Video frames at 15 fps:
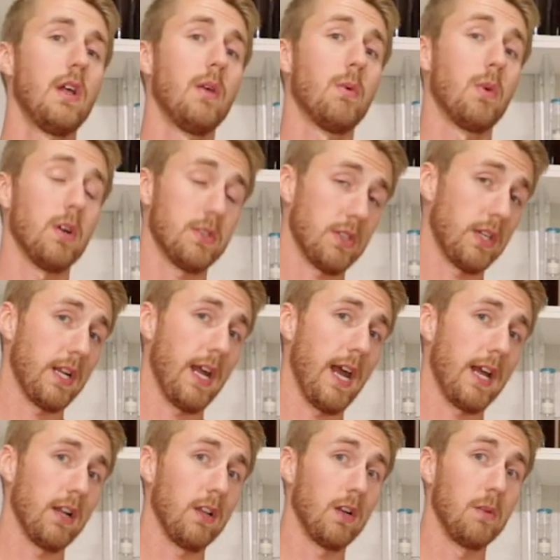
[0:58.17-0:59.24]
We're also gonna
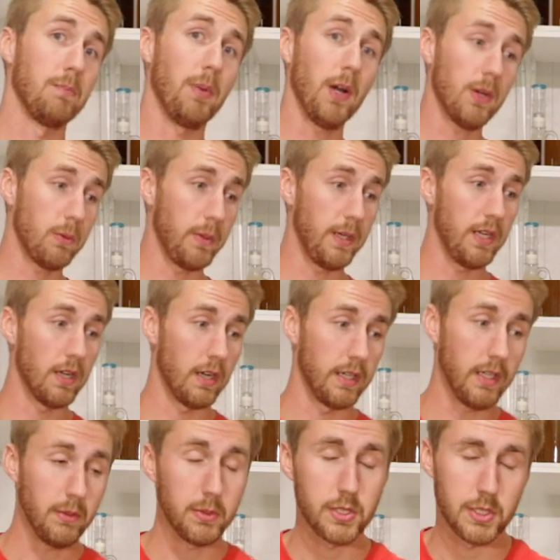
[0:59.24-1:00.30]
add a little buckwheat
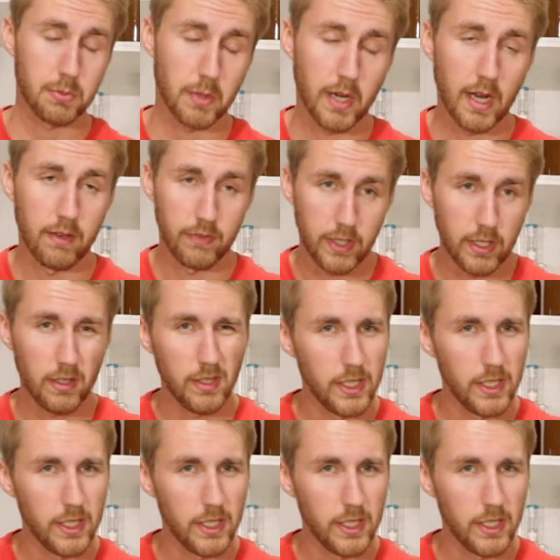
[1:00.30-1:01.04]
honey, which is what I have here.